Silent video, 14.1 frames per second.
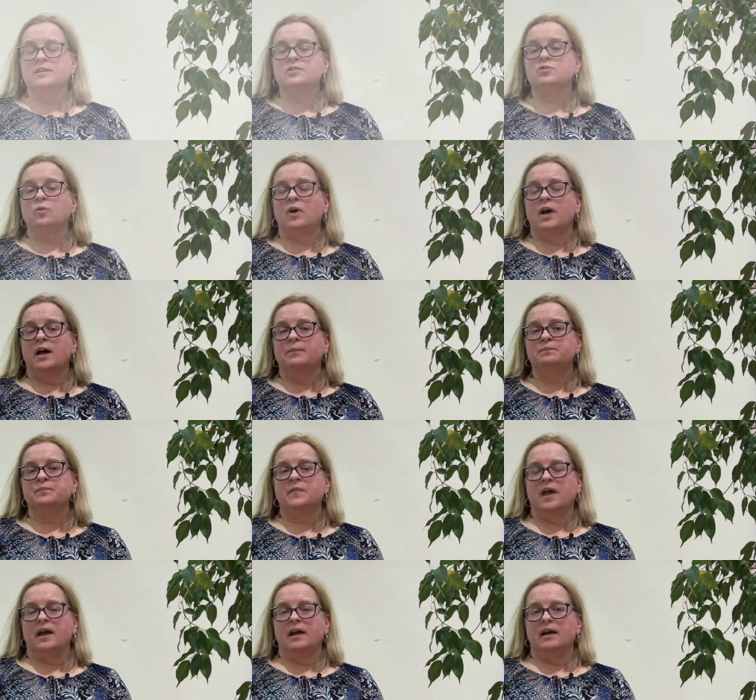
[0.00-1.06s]
So um,
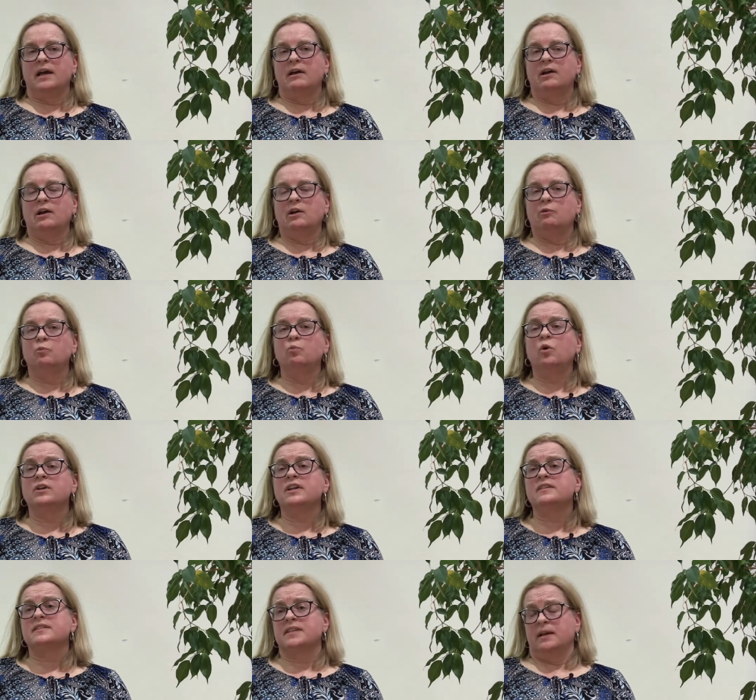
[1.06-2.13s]
one
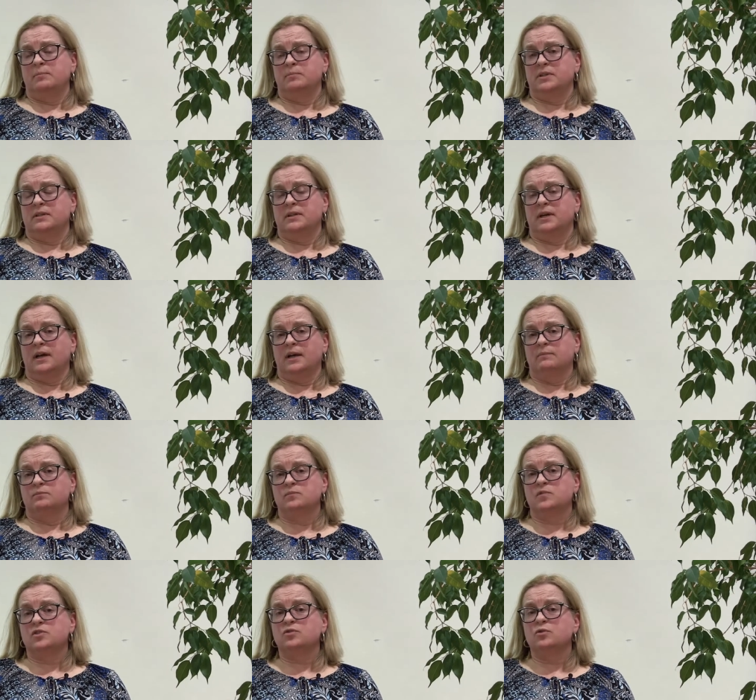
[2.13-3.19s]
example,
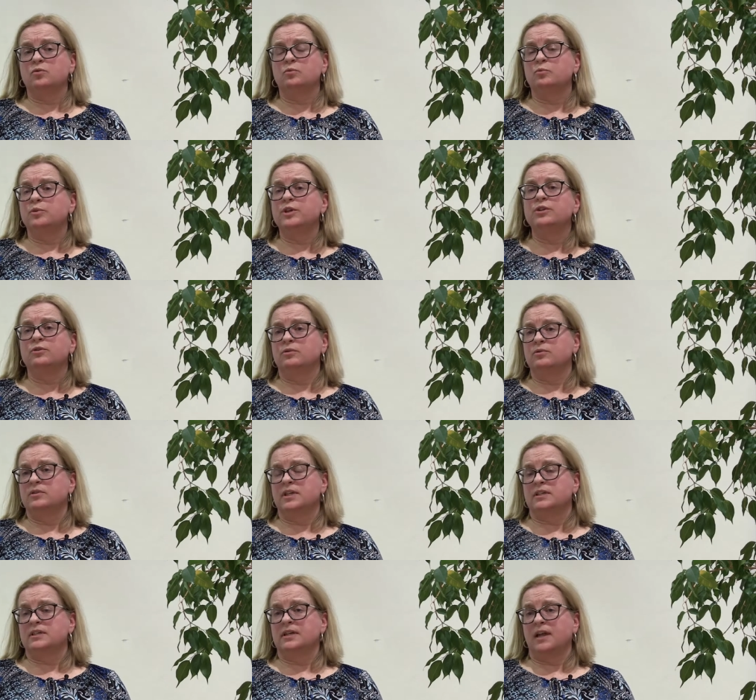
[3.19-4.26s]
um, so we know
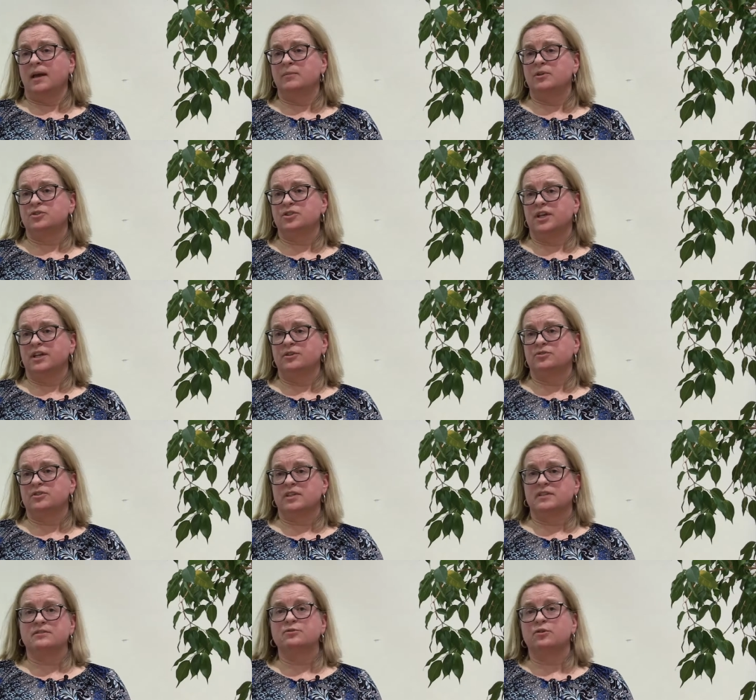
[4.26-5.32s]
that climate change
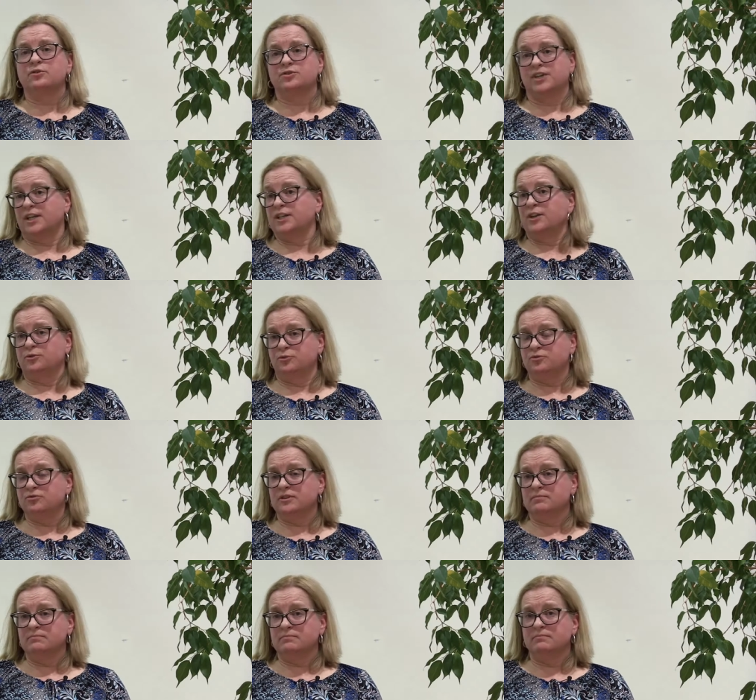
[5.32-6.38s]
is not gender
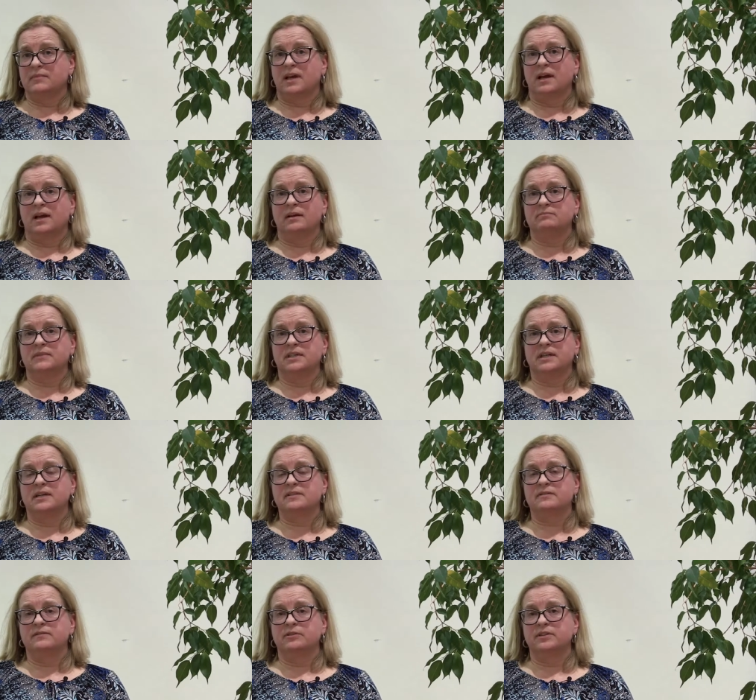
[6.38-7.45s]
neutral. Um, it
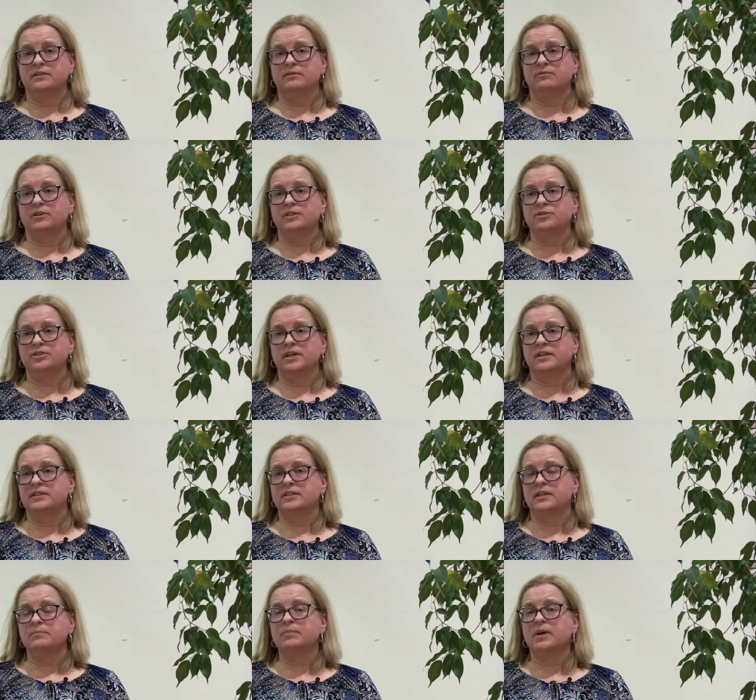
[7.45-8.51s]
has very
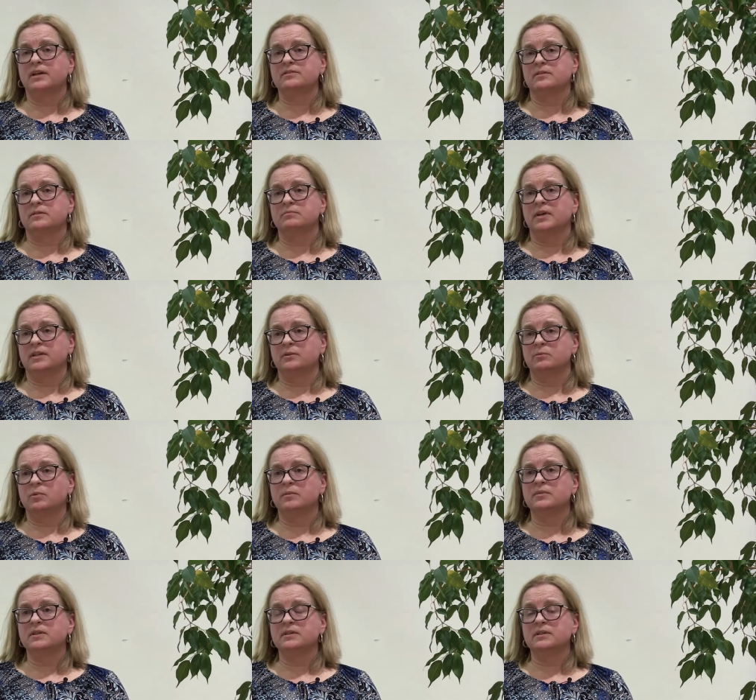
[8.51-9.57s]
differentiated impacts on men and
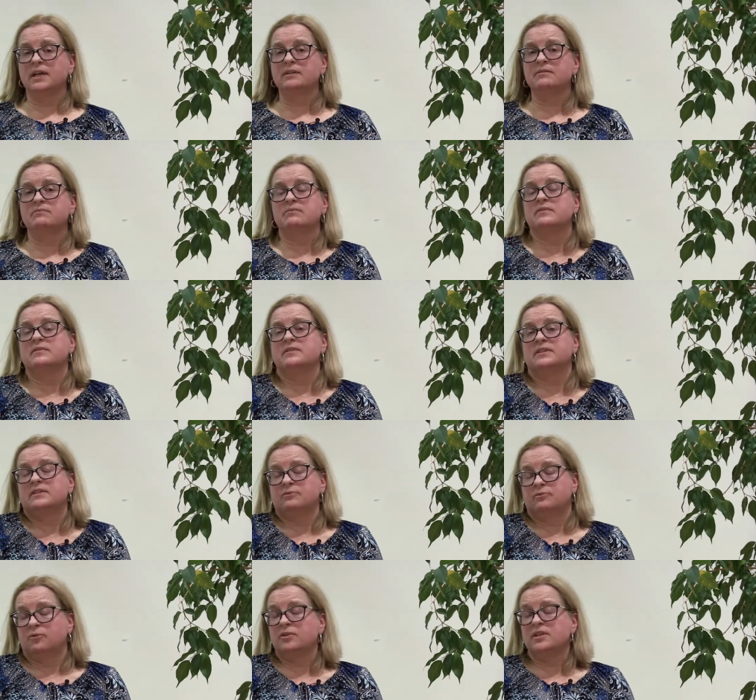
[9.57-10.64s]
women, and
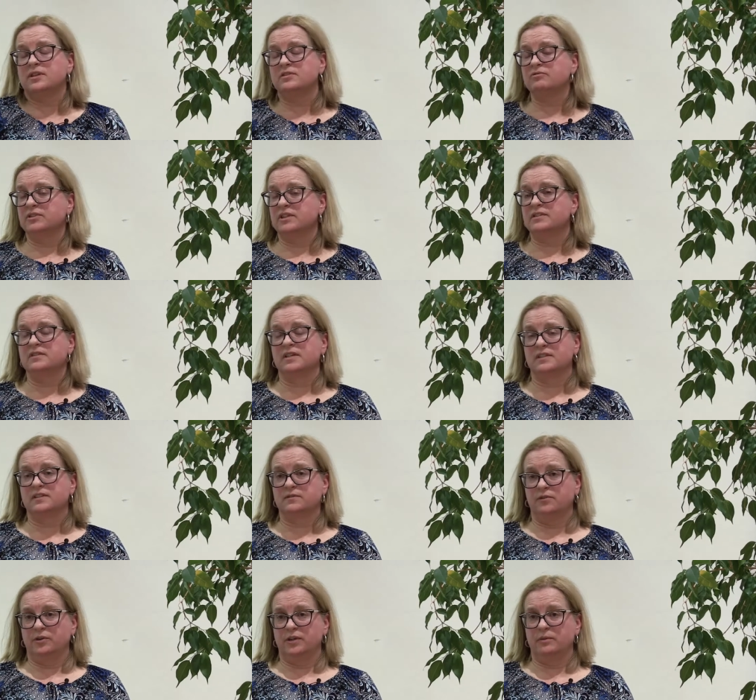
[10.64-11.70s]
for this reason it's
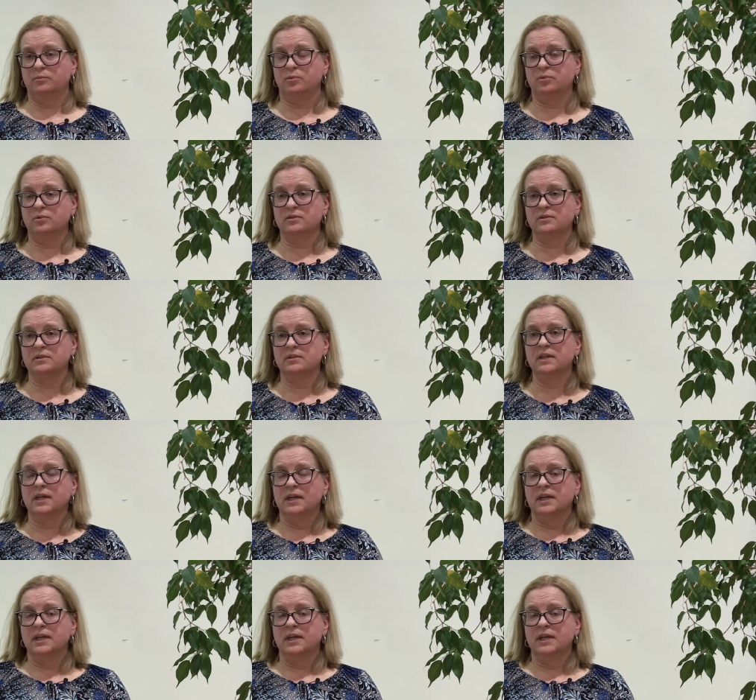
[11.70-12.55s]
very important